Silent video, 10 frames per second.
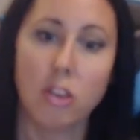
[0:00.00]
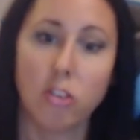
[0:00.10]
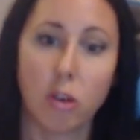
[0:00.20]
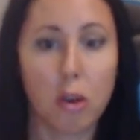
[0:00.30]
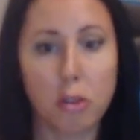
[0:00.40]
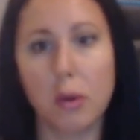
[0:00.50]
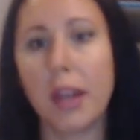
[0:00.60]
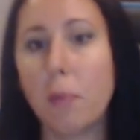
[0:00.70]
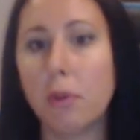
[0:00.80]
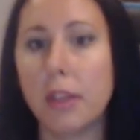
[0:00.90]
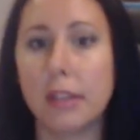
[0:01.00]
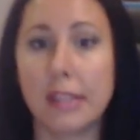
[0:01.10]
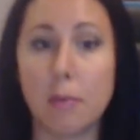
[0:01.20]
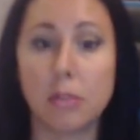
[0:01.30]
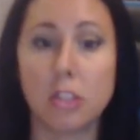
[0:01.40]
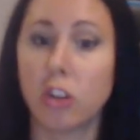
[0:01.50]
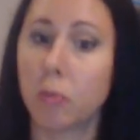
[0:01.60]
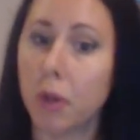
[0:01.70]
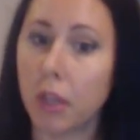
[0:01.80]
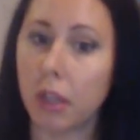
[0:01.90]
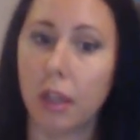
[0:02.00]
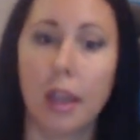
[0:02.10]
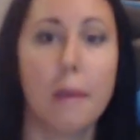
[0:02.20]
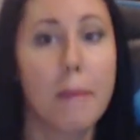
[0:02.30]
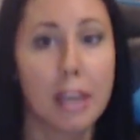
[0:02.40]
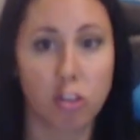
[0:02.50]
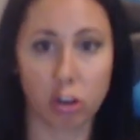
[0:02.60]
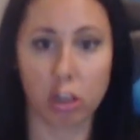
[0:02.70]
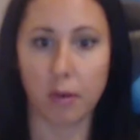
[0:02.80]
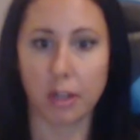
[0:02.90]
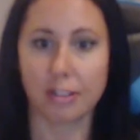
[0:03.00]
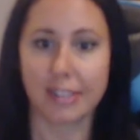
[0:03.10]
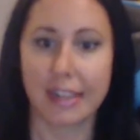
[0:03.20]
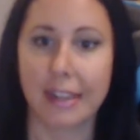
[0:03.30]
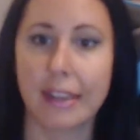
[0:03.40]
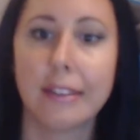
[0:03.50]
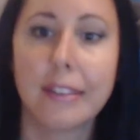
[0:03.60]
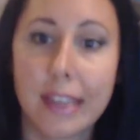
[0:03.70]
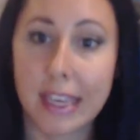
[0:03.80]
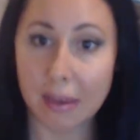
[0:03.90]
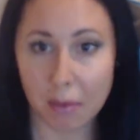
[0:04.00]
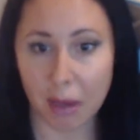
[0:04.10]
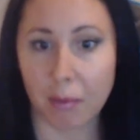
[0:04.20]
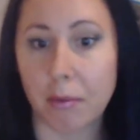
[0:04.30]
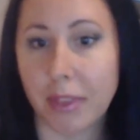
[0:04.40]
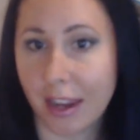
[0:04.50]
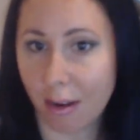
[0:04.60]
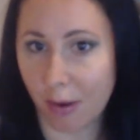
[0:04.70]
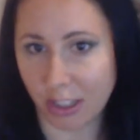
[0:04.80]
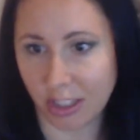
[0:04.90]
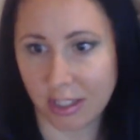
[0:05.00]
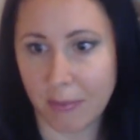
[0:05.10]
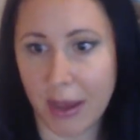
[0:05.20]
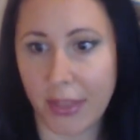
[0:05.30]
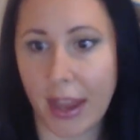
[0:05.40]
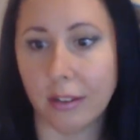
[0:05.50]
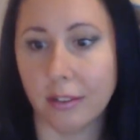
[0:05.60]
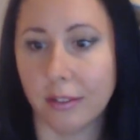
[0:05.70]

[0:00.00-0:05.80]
So go through a couple of the examples in your book, make sure you understand it, email me with any questions about that.